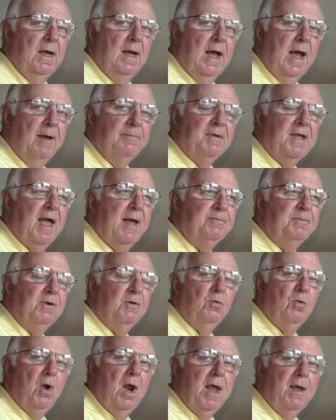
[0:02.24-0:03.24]
I'm
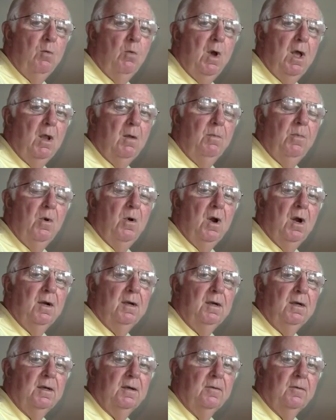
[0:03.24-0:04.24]
Captain Ray
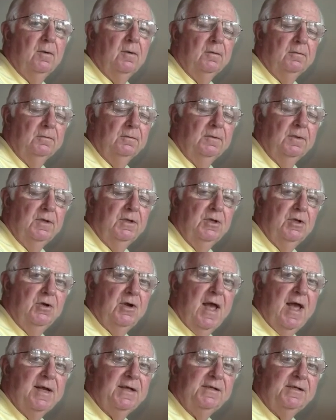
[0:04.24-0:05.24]
Wellborn,
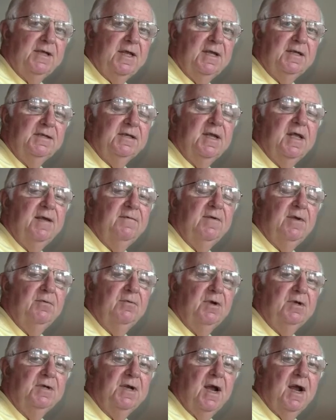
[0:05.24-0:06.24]
United States Navy
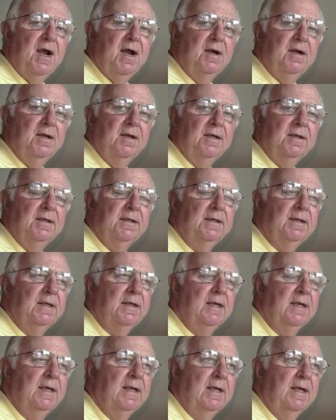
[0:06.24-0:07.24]
retired.
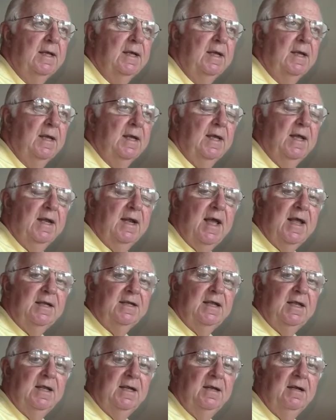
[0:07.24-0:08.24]
In
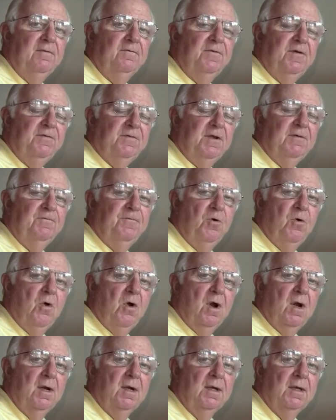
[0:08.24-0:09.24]

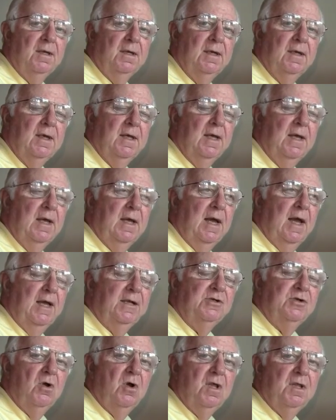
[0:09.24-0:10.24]
1954,
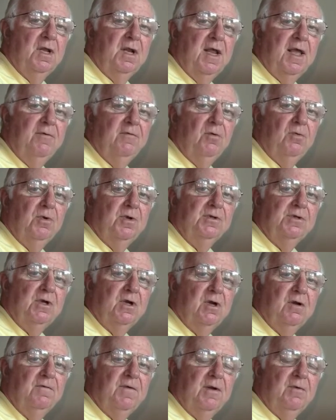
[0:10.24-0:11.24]
I joined the Naval
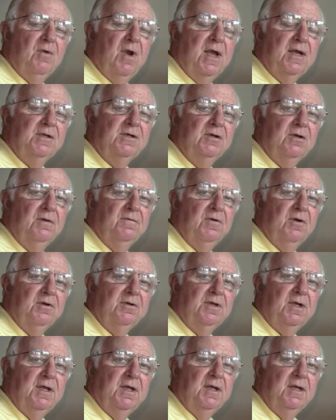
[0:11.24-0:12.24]
Reserve at Rice
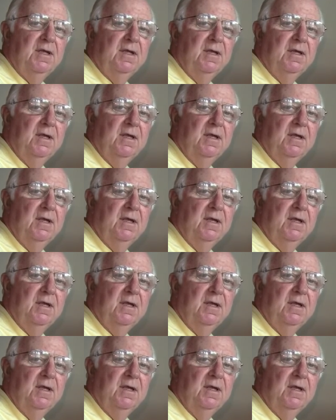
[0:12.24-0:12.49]
University,